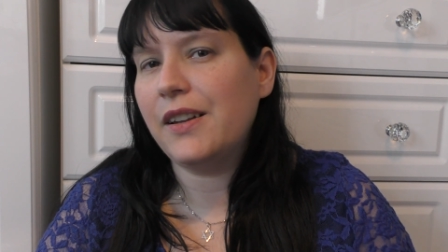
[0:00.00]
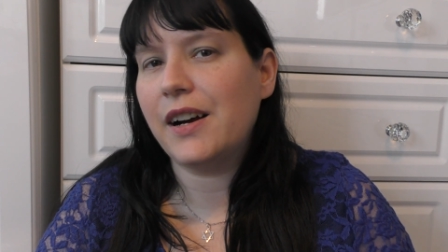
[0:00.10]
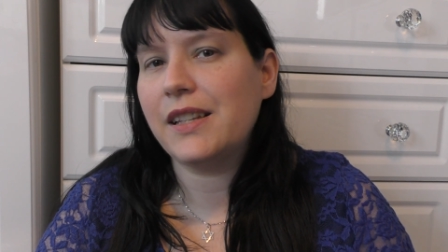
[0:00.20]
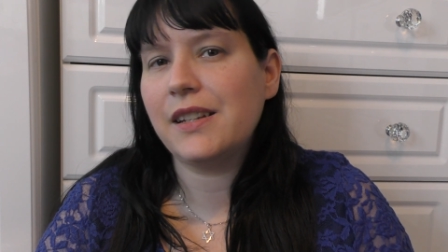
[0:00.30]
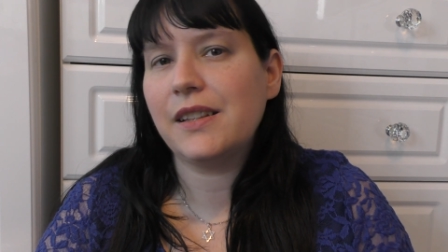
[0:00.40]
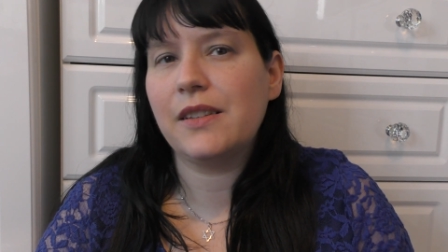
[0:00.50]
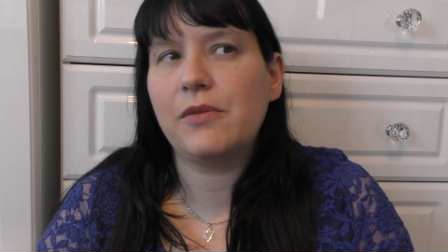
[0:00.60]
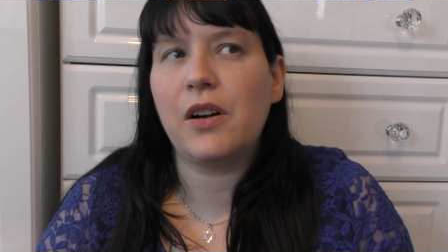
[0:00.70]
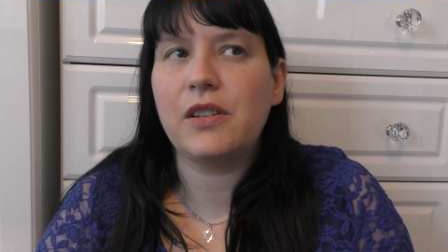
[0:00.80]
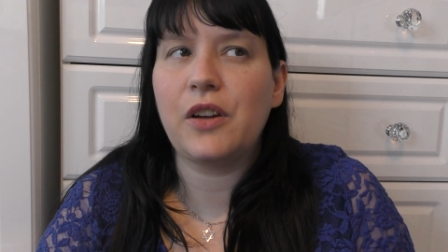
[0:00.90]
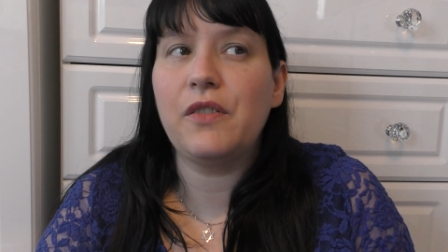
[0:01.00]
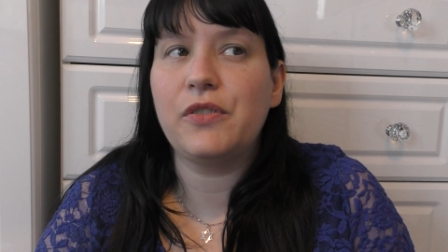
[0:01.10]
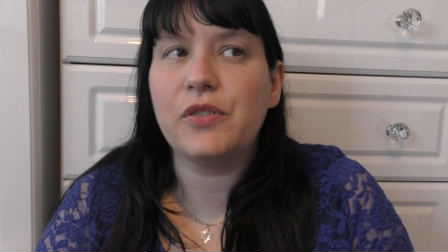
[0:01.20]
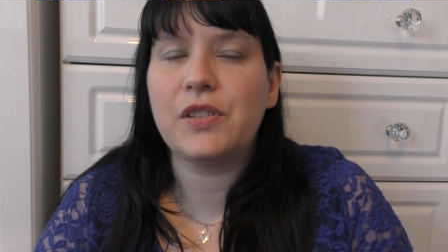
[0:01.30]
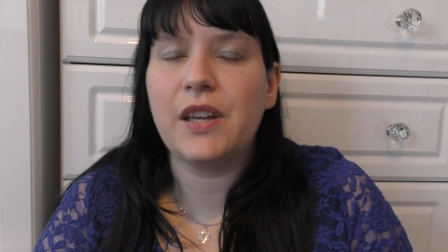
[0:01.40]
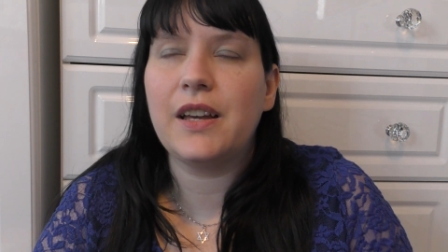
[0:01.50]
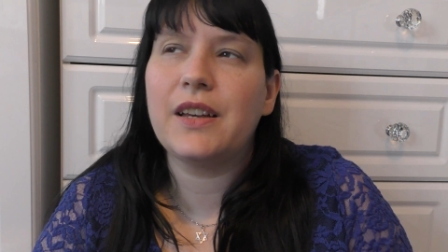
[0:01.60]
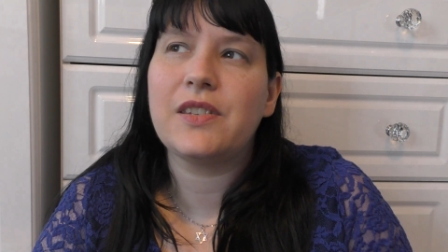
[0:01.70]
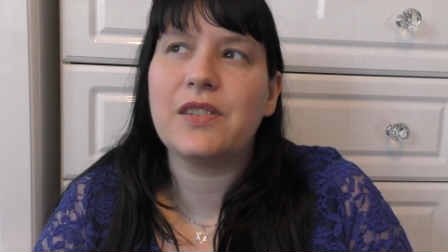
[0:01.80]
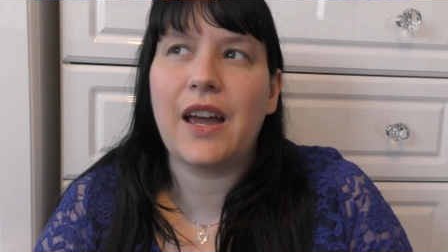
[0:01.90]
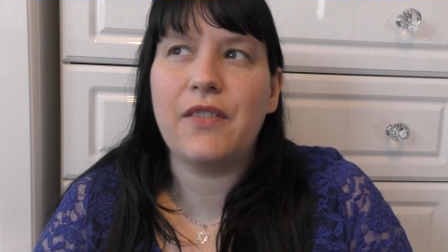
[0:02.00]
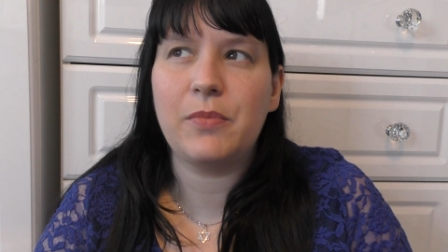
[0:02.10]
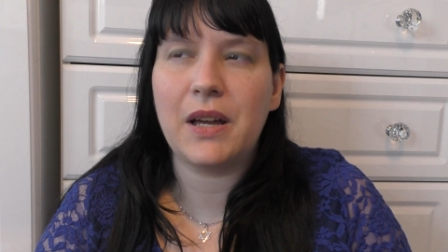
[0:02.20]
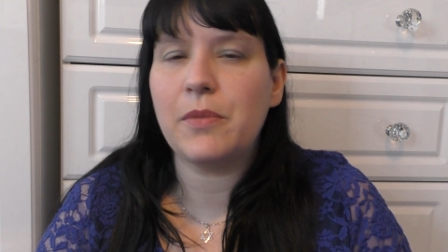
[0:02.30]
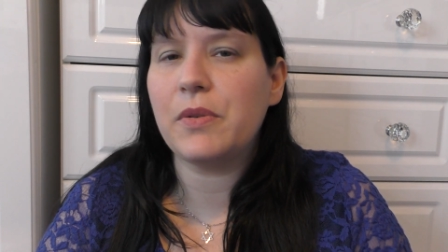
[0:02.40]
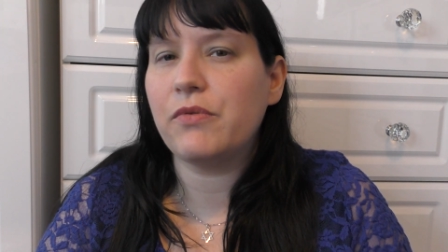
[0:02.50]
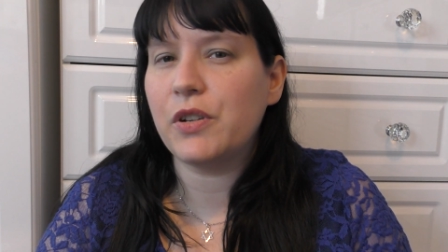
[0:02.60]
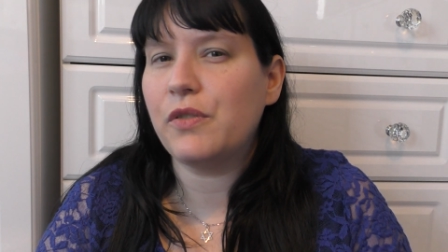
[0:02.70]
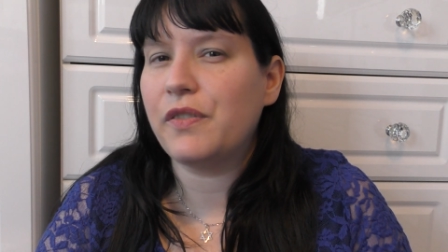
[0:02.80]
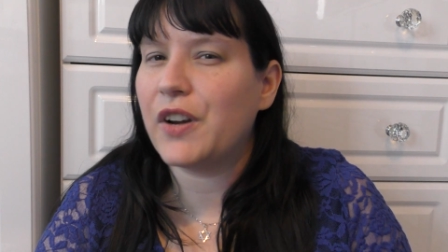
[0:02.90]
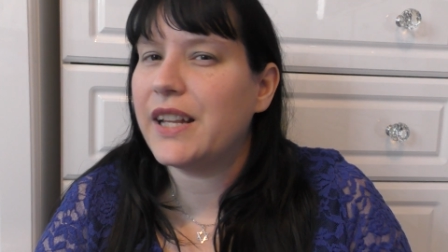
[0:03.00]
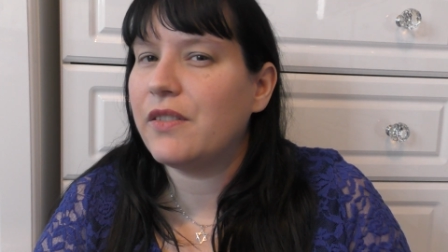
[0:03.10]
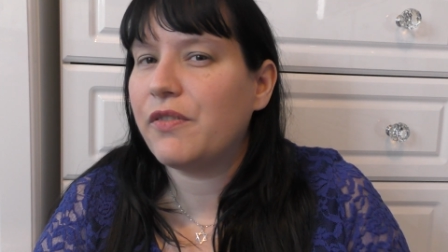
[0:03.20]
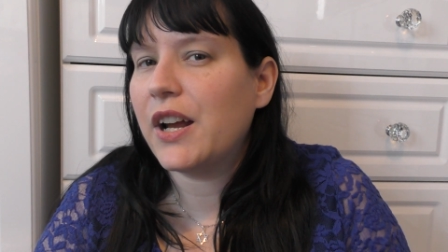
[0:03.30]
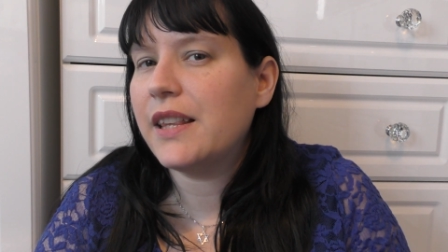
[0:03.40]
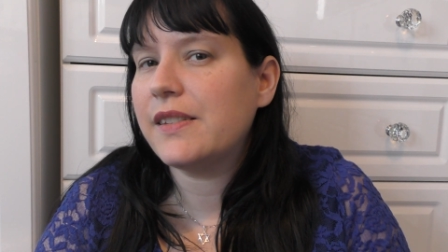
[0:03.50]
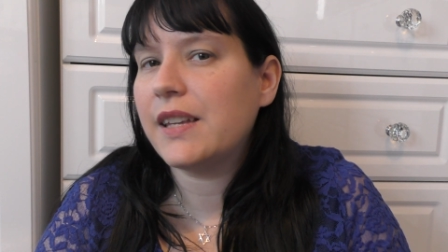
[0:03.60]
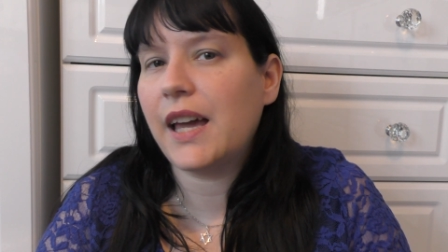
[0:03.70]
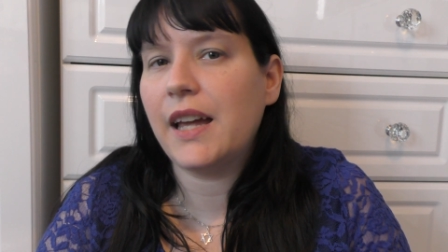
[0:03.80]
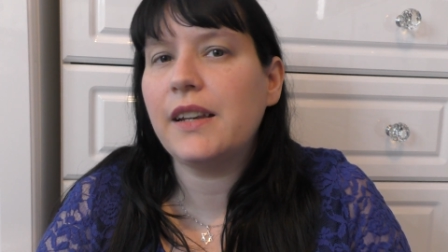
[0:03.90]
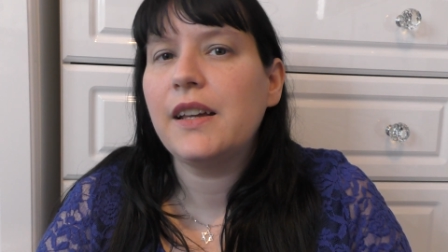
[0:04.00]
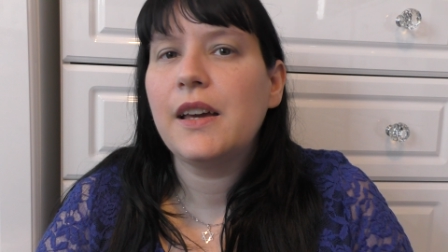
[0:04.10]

Like I didn't I don't foresee us ever becoming real friend friends again